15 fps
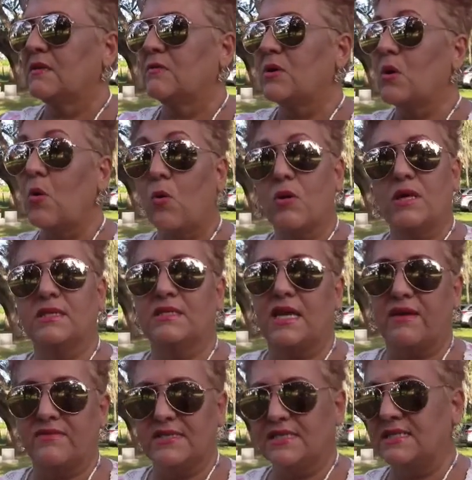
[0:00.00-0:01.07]
recordings
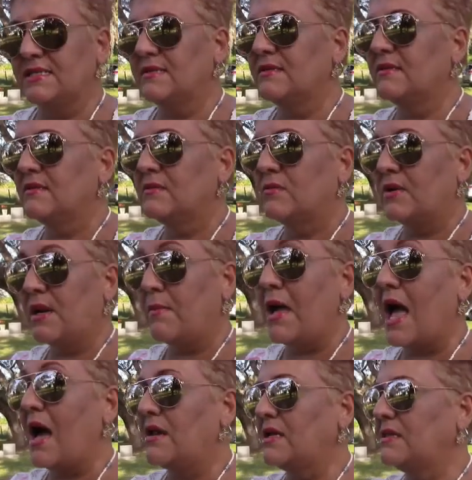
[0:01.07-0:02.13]
that I've done when I'm
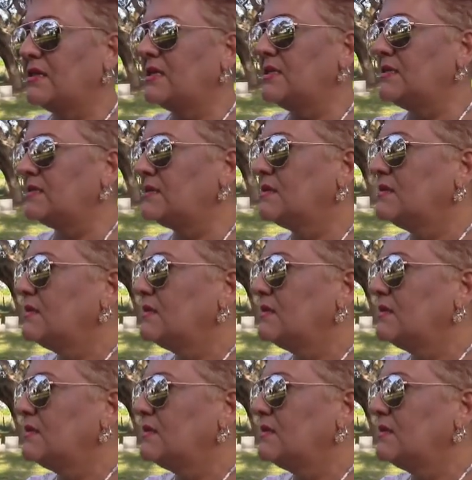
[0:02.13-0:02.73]
out on these